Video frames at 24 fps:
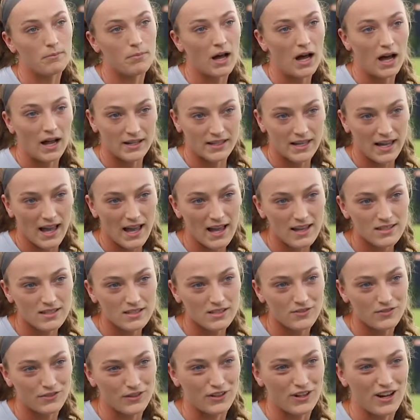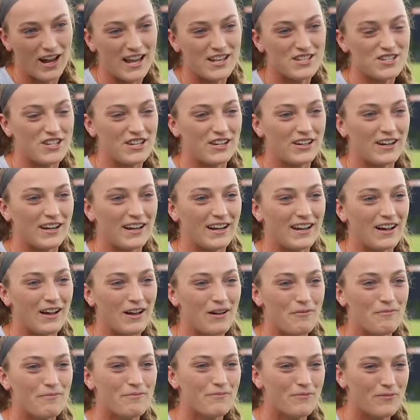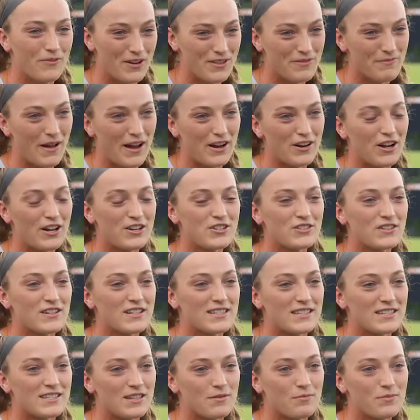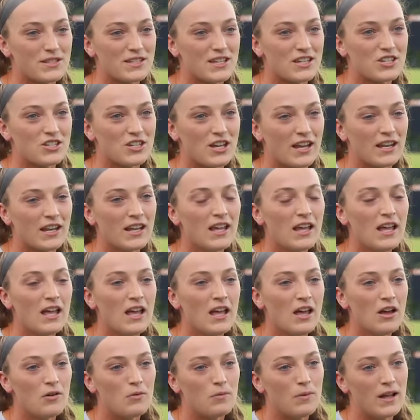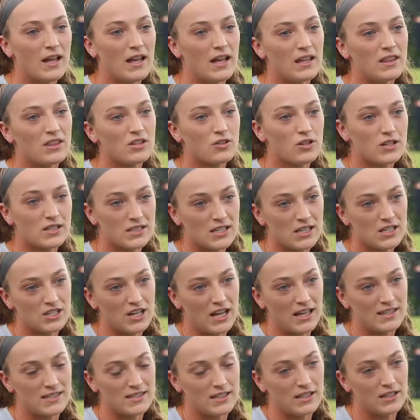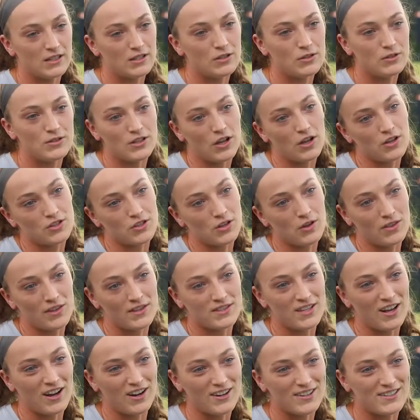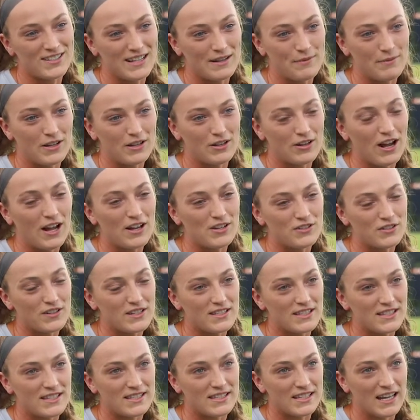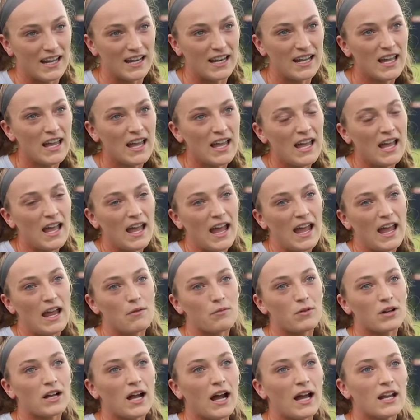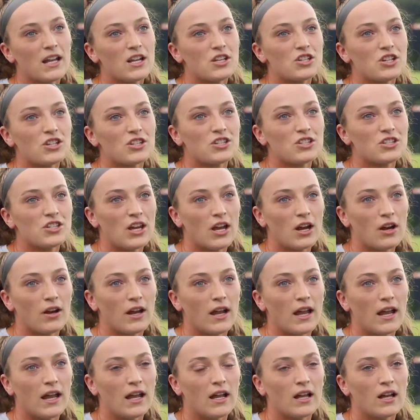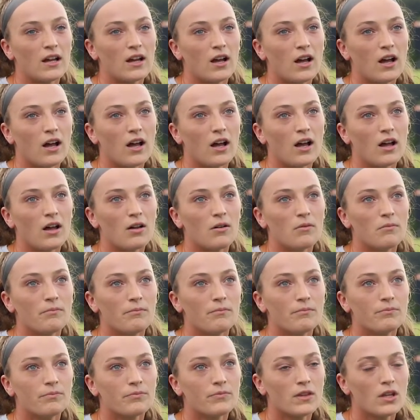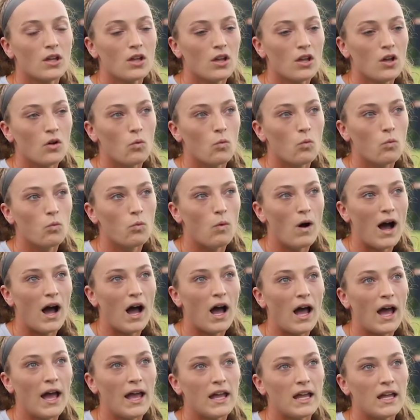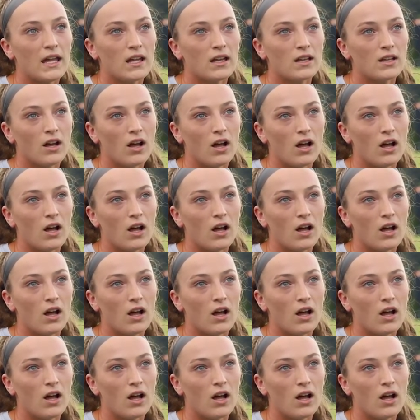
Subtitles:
podcast for engineering with my graduate assistant position with Kristen Jensen, who's also on the soccer team and a graduate assistant. And we're kind of just sharing why